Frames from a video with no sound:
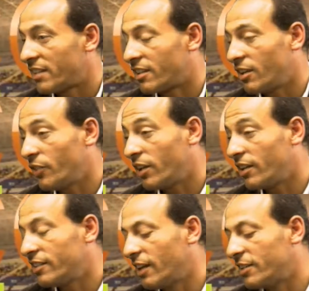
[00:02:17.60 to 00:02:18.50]

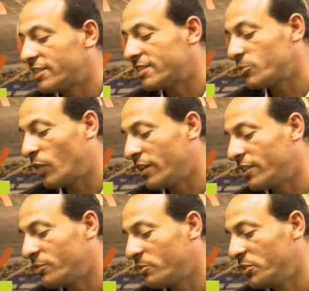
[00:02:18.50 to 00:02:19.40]
This is why
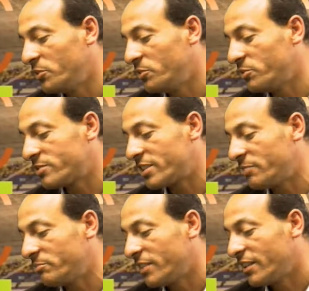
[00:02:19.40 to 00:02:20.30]
when you use
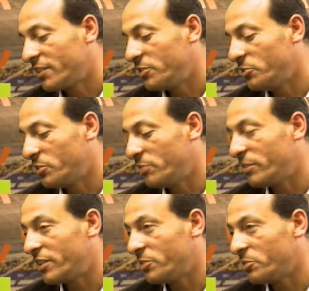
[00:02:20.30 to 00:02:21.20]
him,
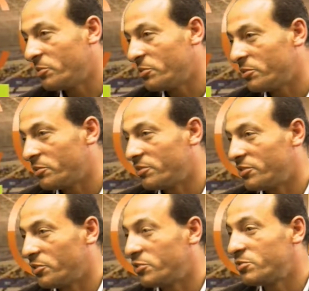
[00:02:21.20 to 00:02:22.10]
you
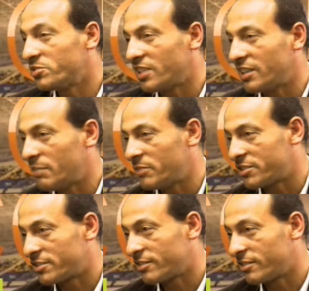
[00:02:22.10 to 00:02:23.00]
reduce the damage.
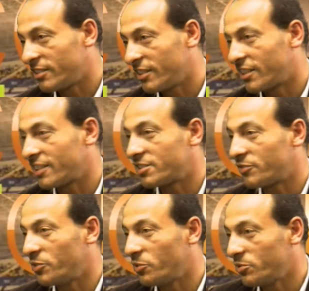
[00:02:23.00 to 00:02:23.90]
In case
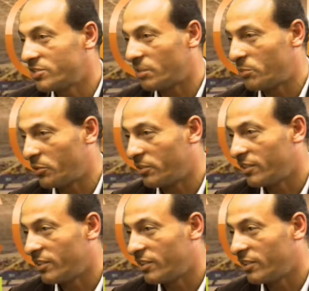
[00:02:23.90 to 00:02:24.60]
if you lose the ball,